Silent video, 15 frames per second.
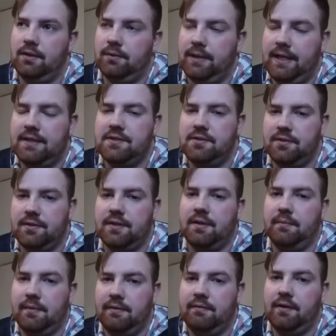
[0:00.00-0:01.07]
know cancer
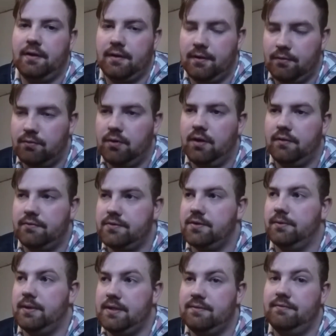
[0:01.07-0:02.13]
can be very rough
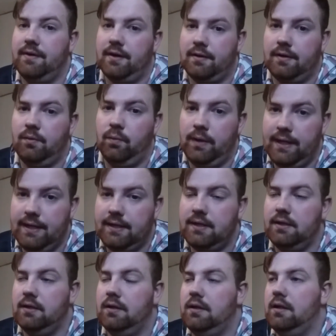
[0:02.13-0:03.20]
so he's very weak